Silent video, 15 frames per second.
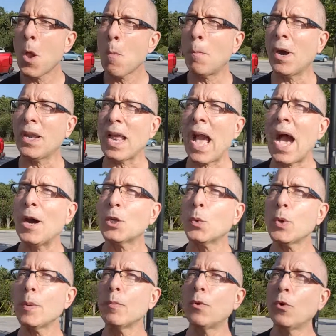But how do
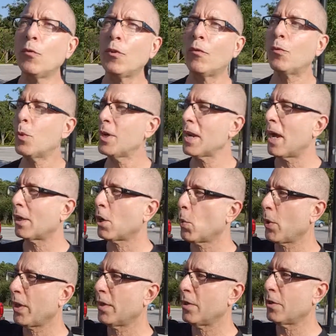we move if we're not
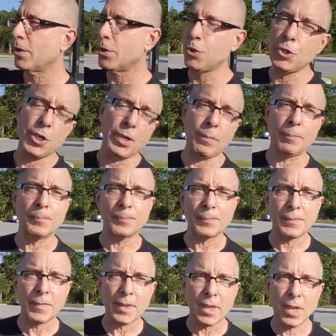going to the gym
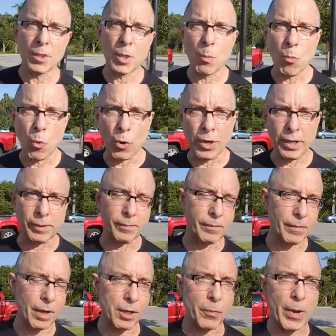in the morning
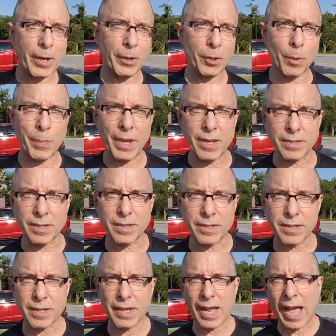on a regular
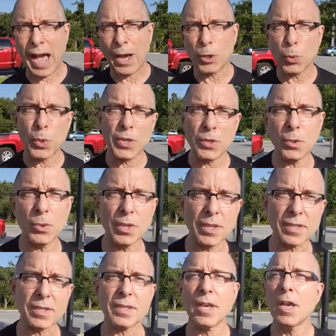basis? How do we do
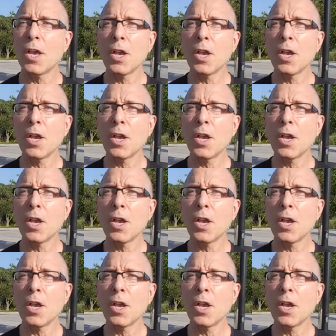this?